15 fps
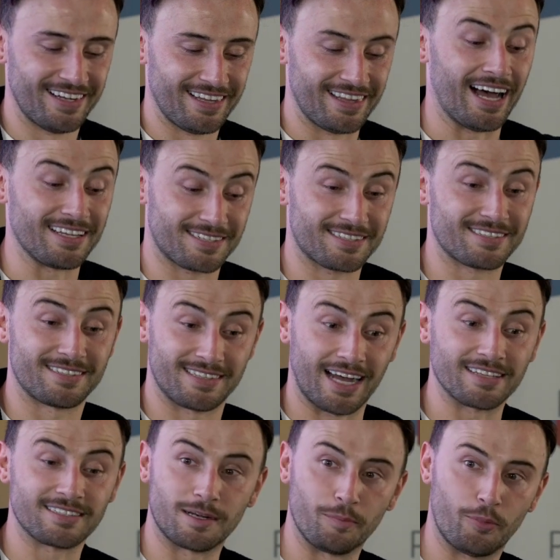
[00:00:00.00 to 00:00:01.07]
that's
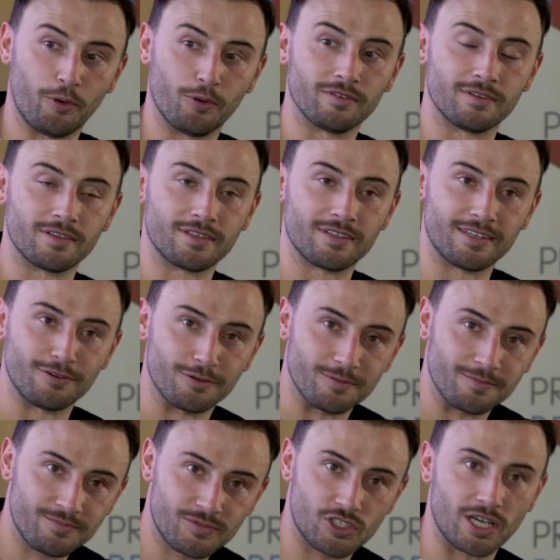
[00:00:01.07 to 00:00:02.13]
an important, you know,
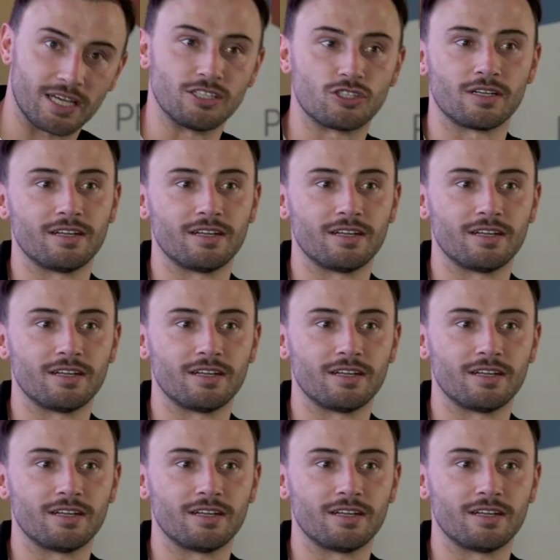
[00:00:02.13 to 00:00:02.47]
change.